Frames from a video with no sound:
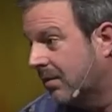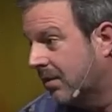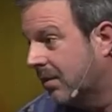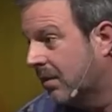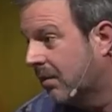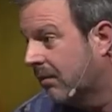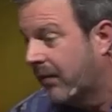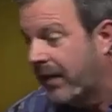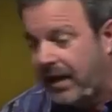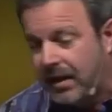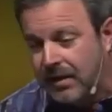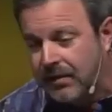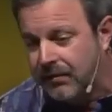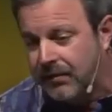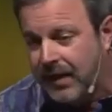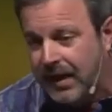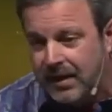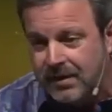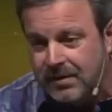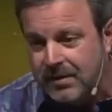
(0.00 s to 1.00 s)
You know,
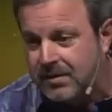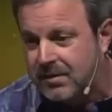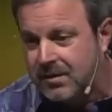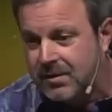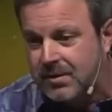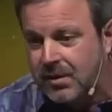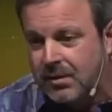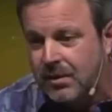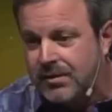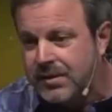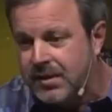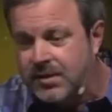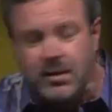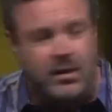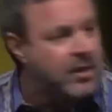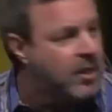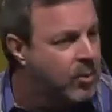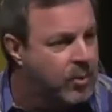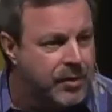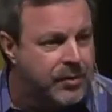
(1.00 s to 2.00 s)
that, that girl
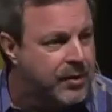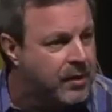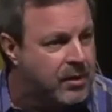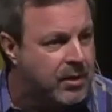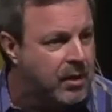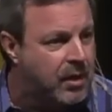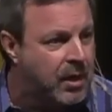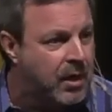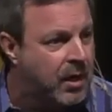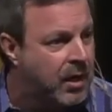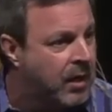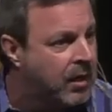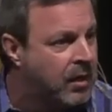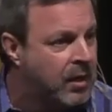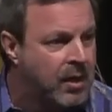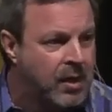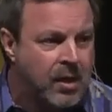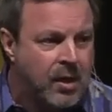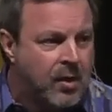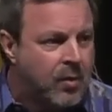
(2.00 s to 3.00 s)
doesn't go with the car,
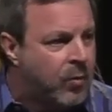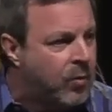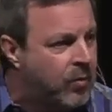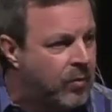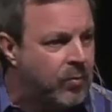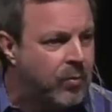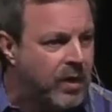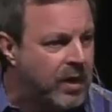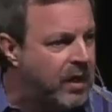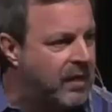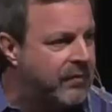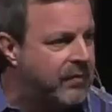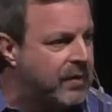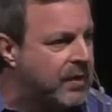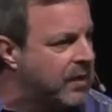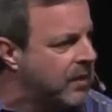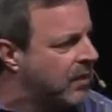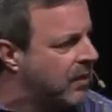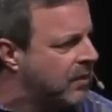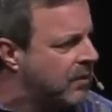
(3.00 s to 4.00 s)
whatever.
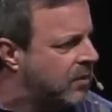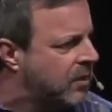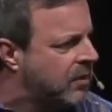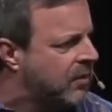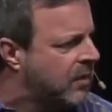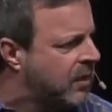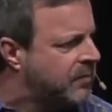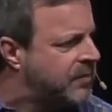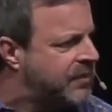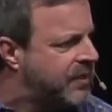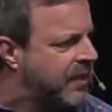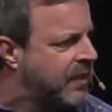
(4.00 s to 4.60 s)
You know, you know what I'm